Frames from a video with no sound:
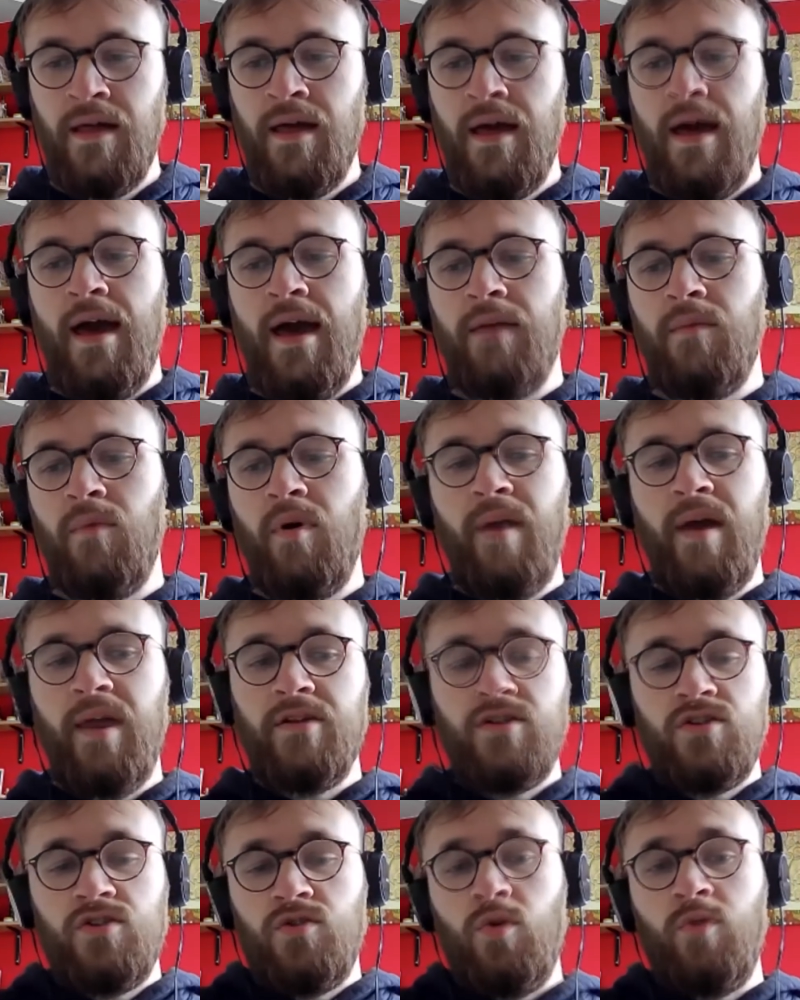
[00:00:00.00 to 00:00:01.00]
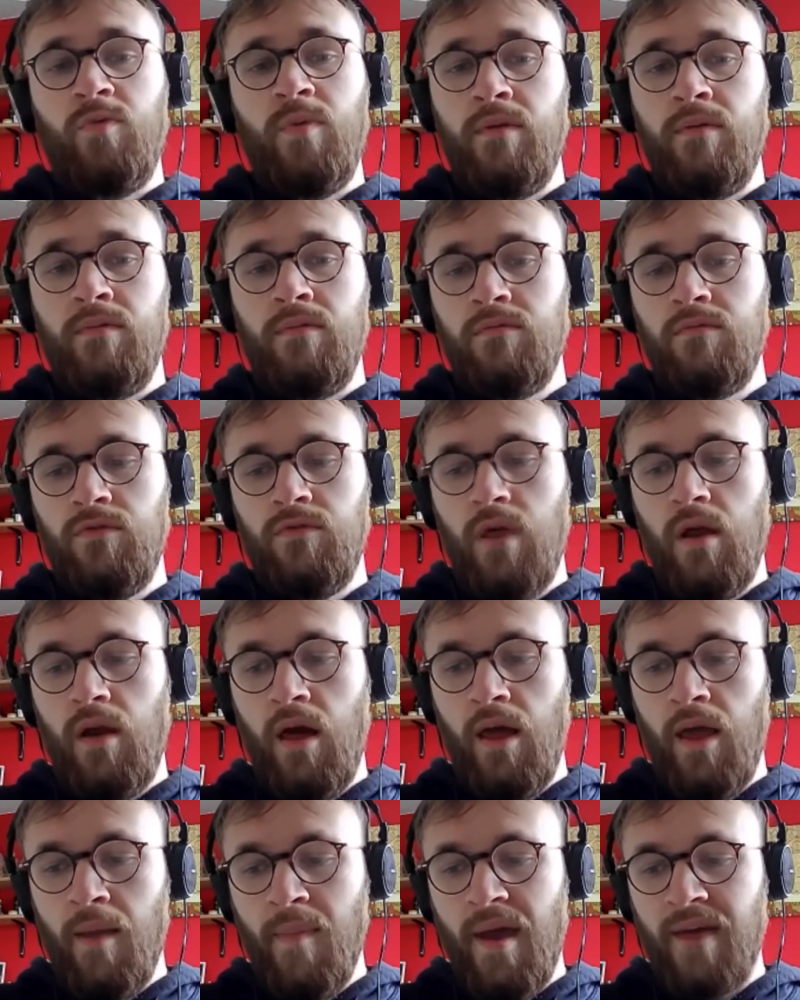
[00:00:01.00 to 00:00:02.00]
And my manager's always been
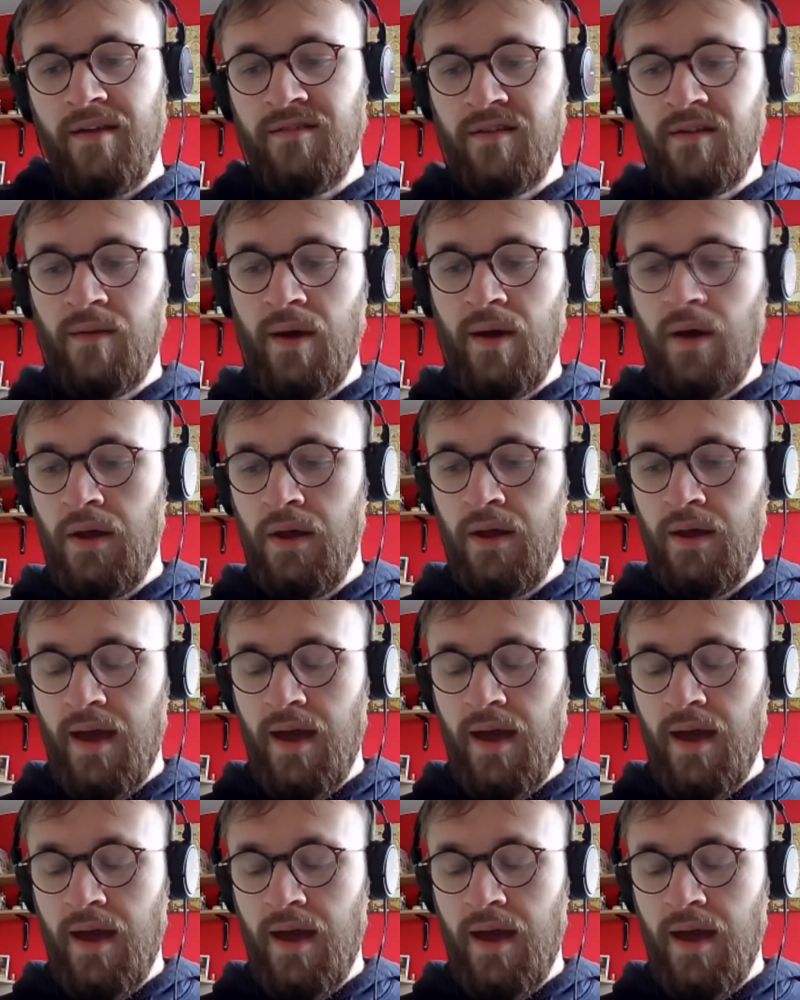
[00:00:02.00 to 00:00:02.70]
like amazing about it.